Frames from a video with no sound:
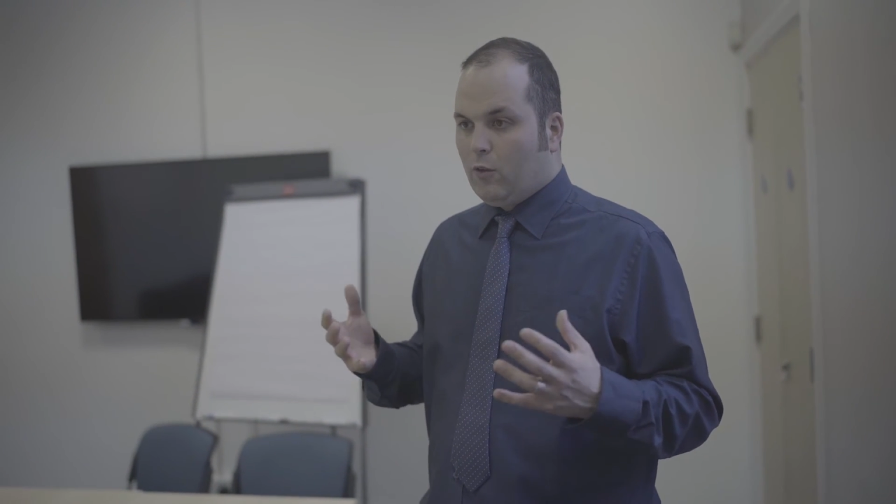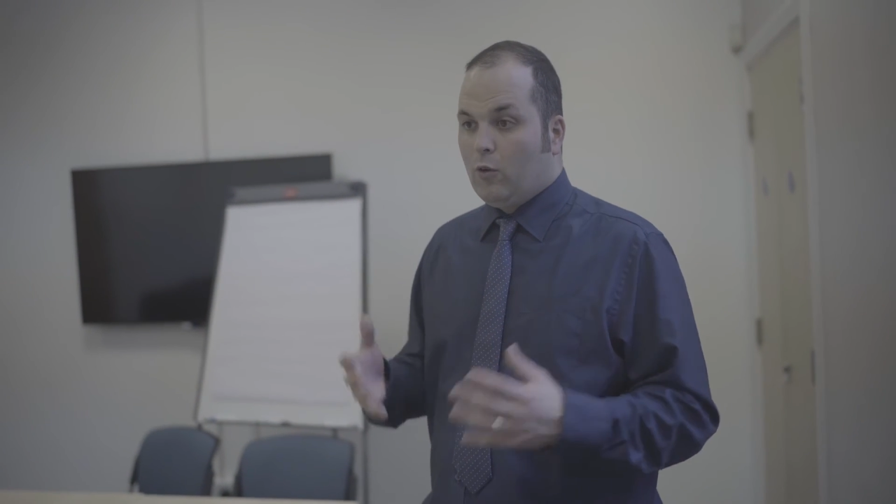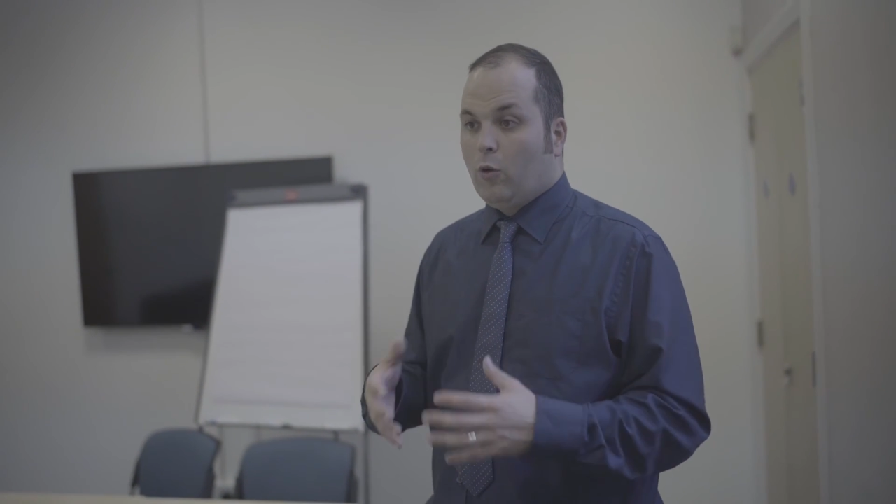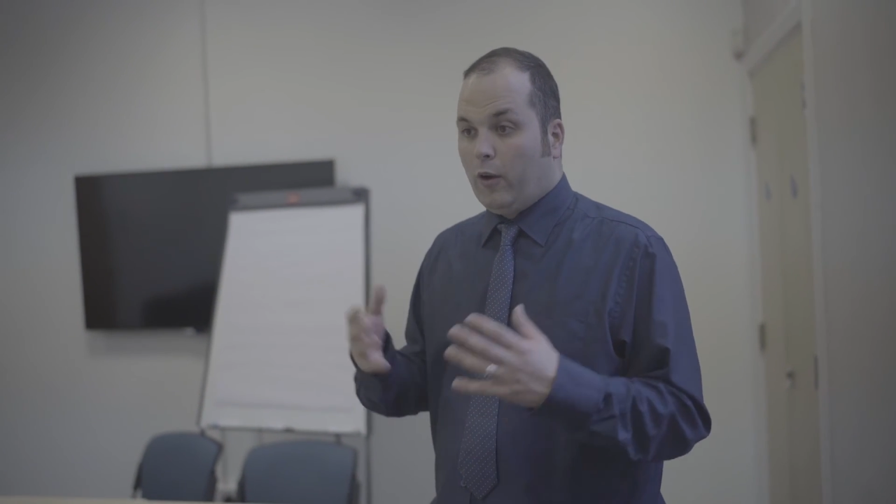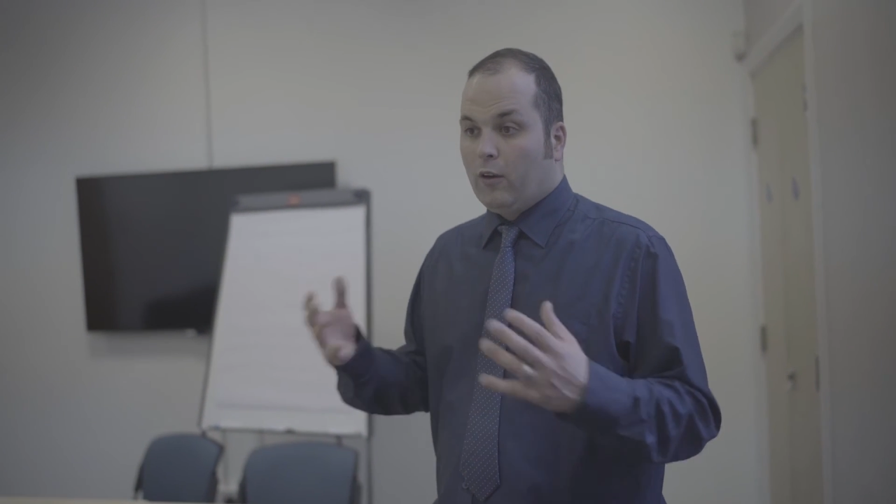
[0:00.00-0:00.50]

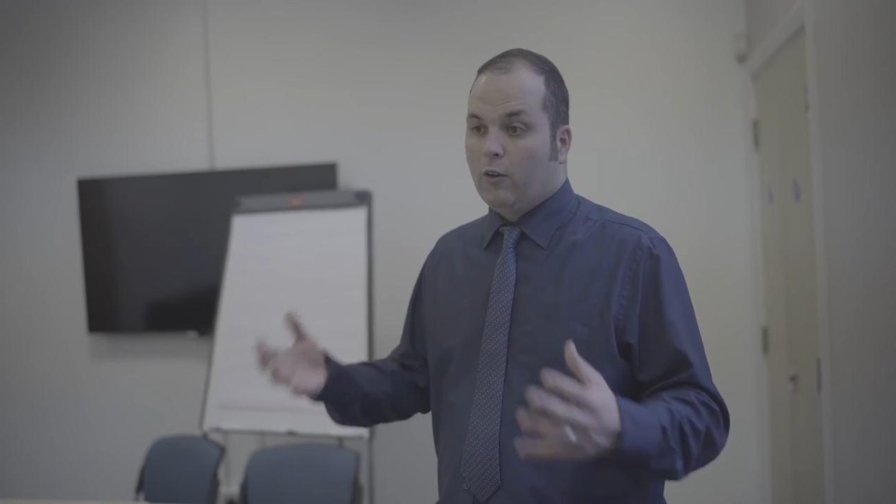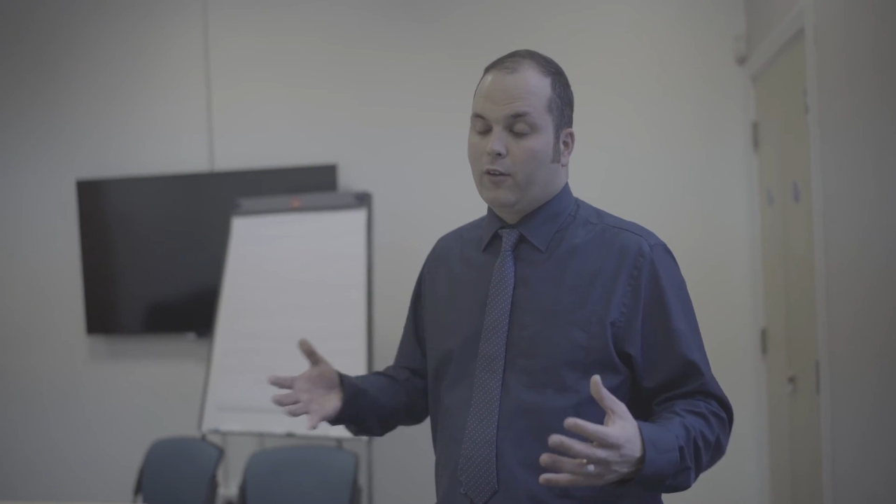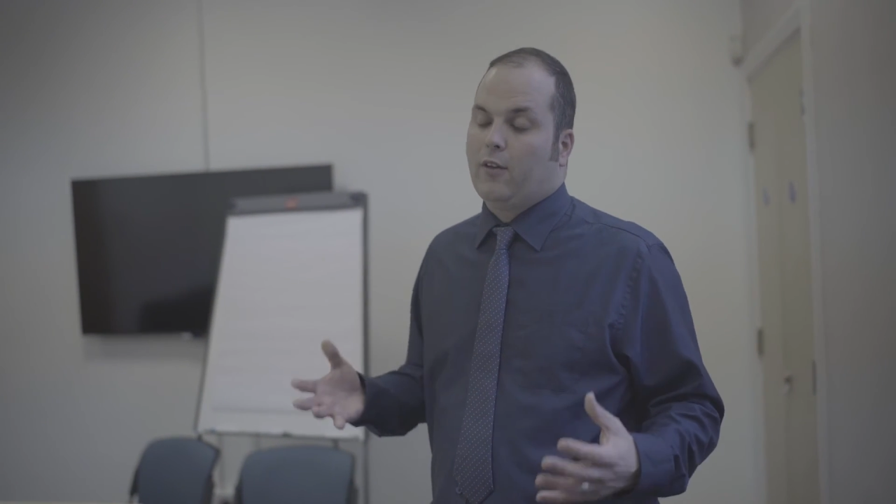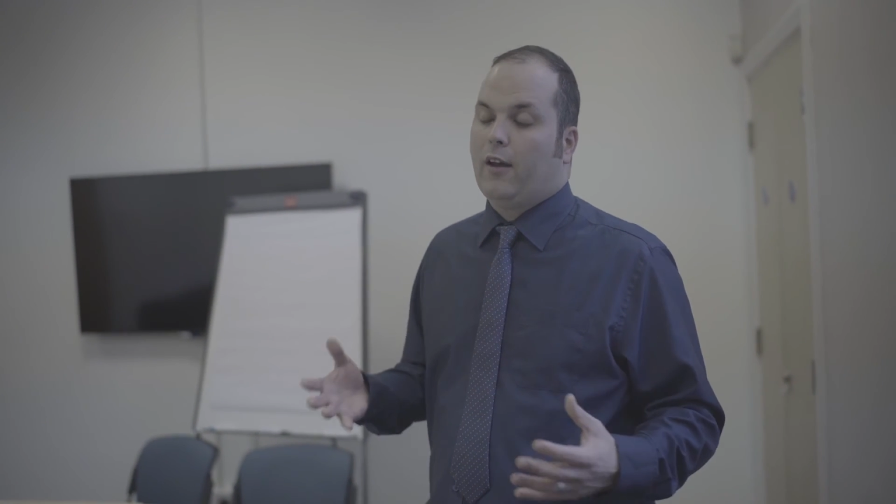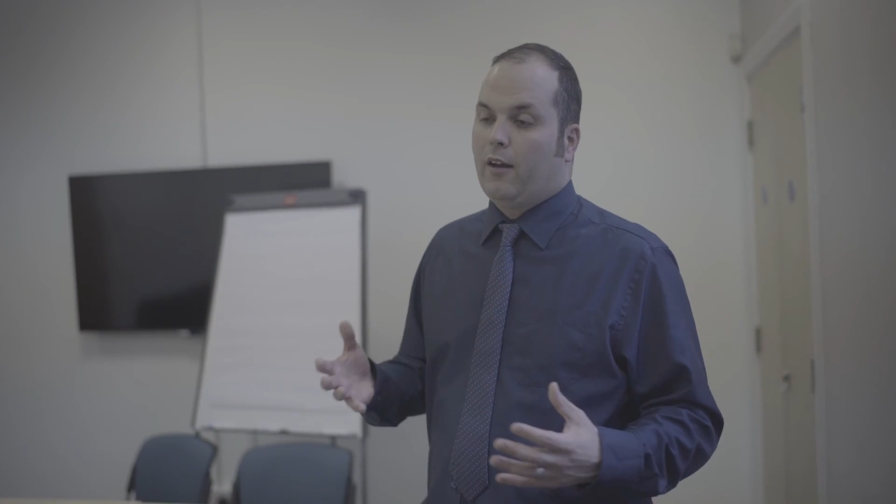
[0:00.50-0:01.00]
go out and
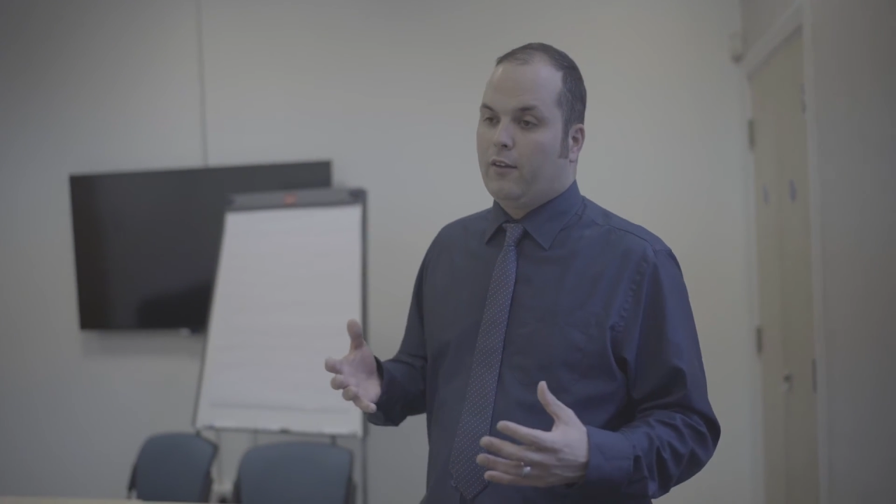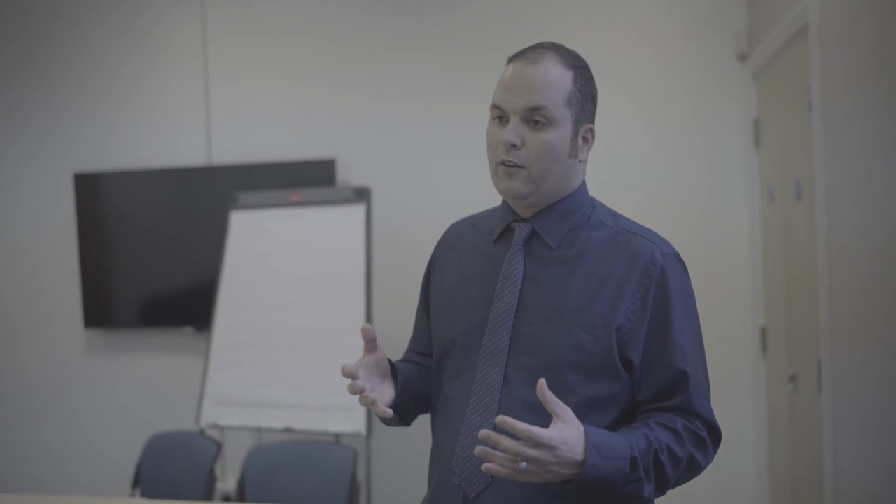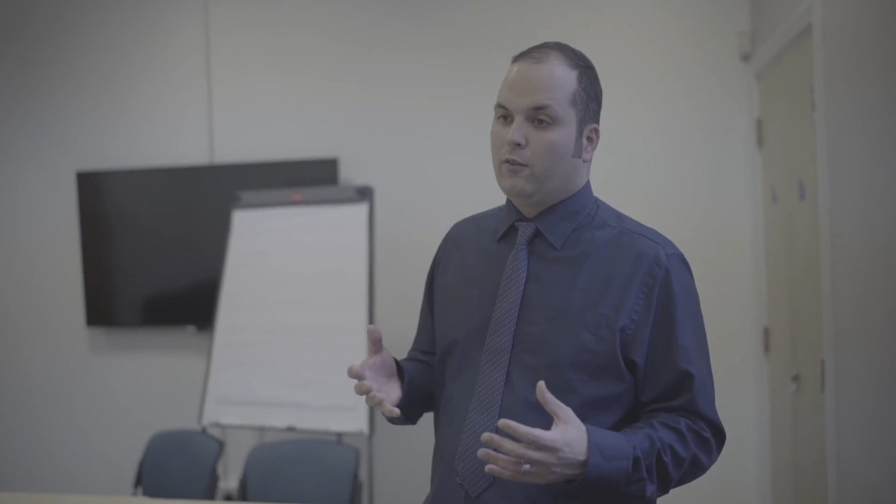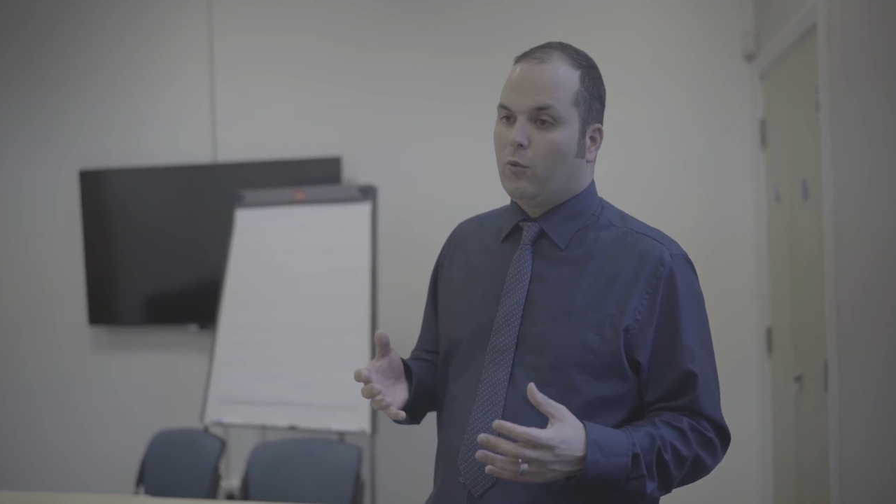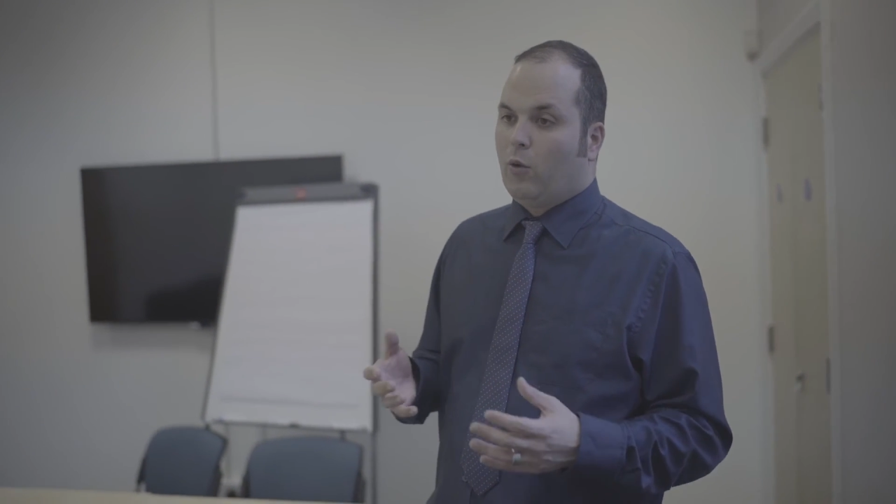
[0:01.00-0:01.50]
look, I
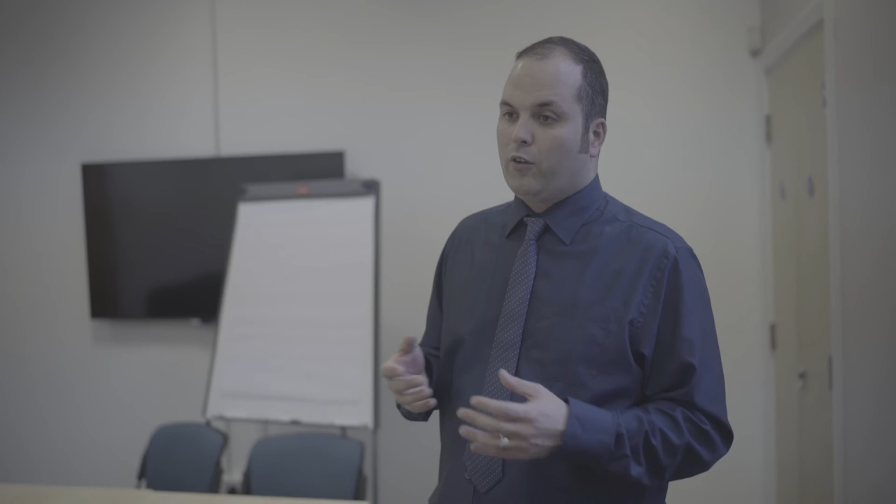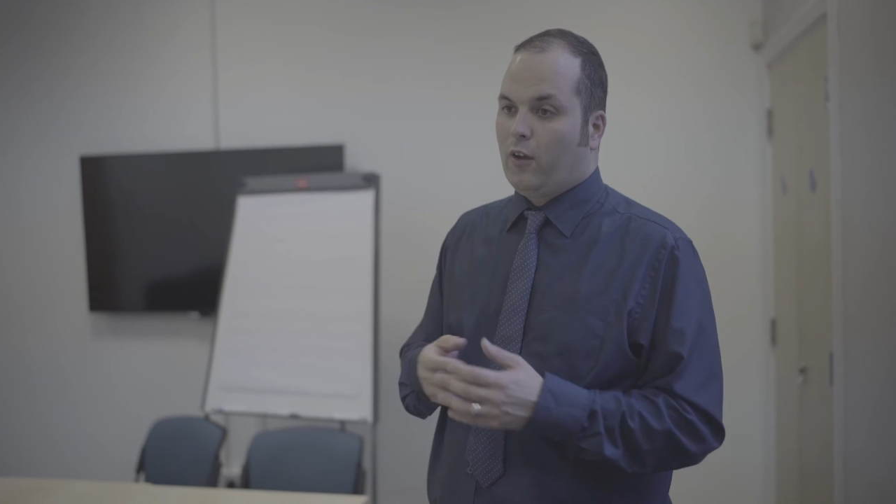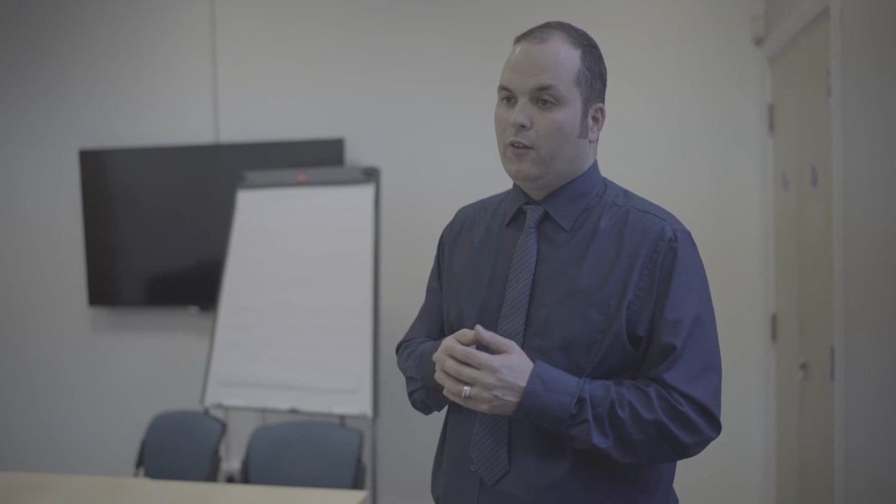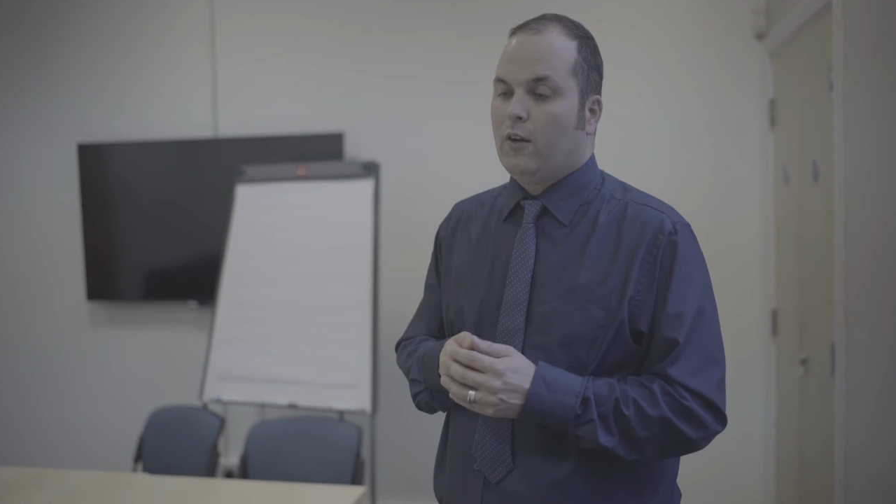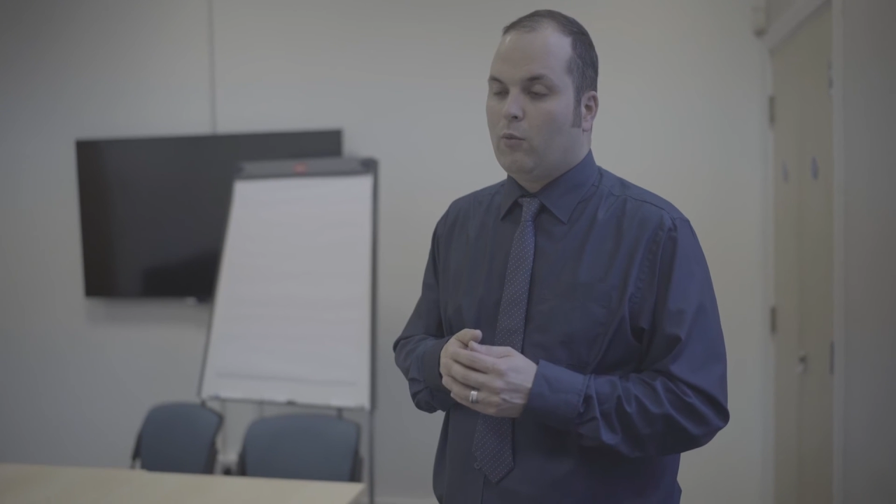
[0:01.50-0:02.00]
think, for what's
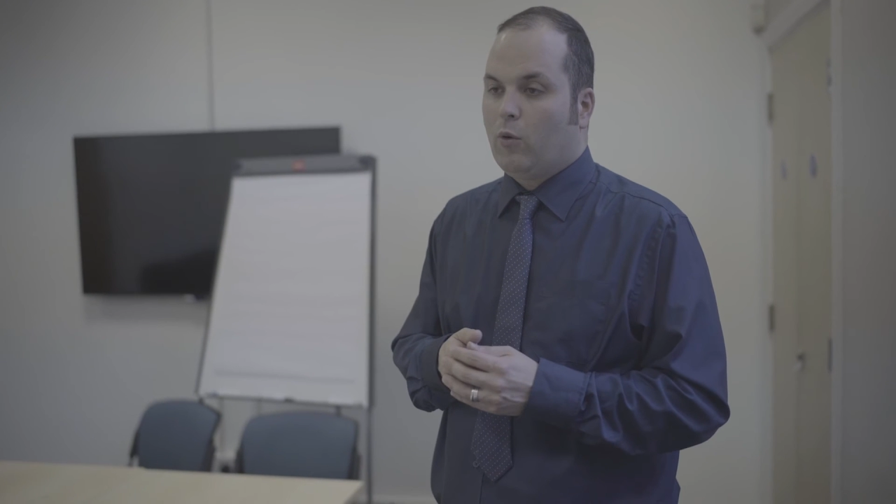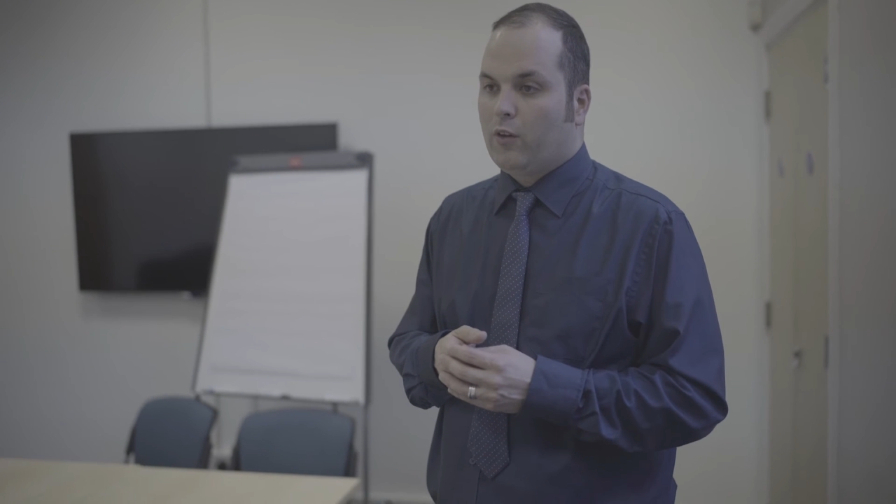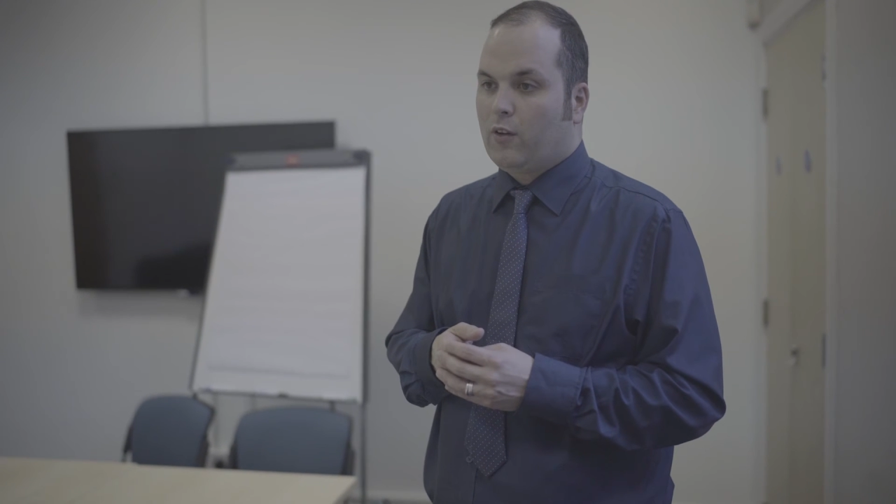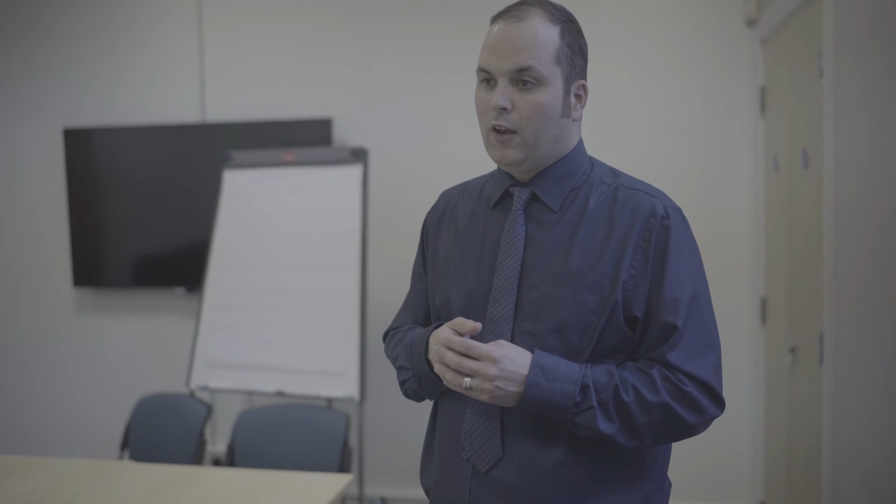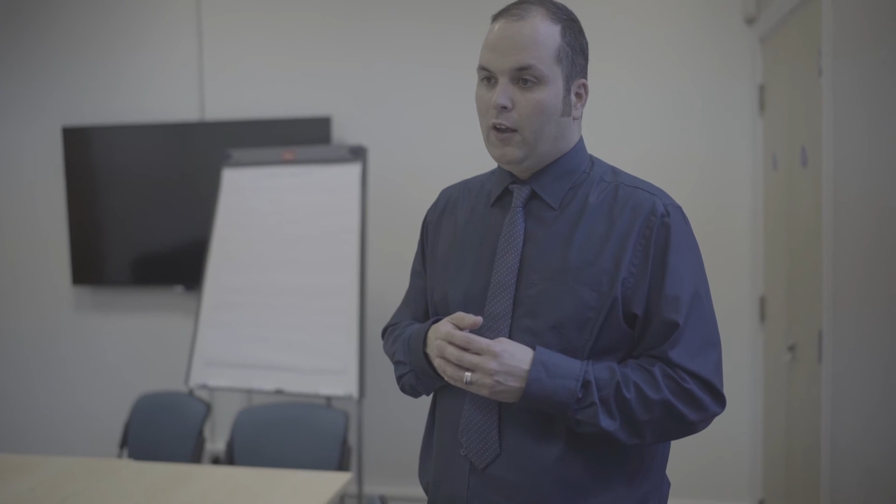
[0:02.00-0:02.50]
out there and what's